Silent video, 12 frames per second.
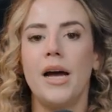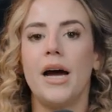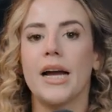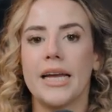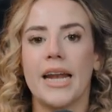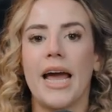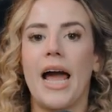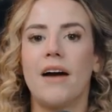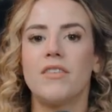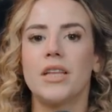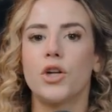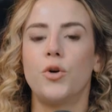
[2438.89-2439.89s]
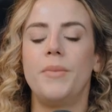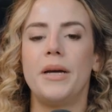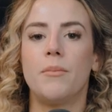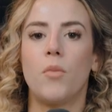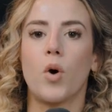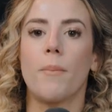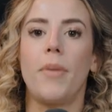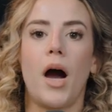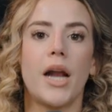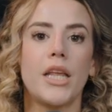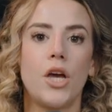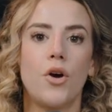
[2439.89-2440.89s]
Again, I have a little bit more
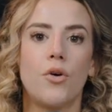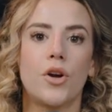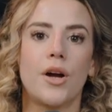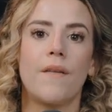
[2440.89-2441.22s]
body odor.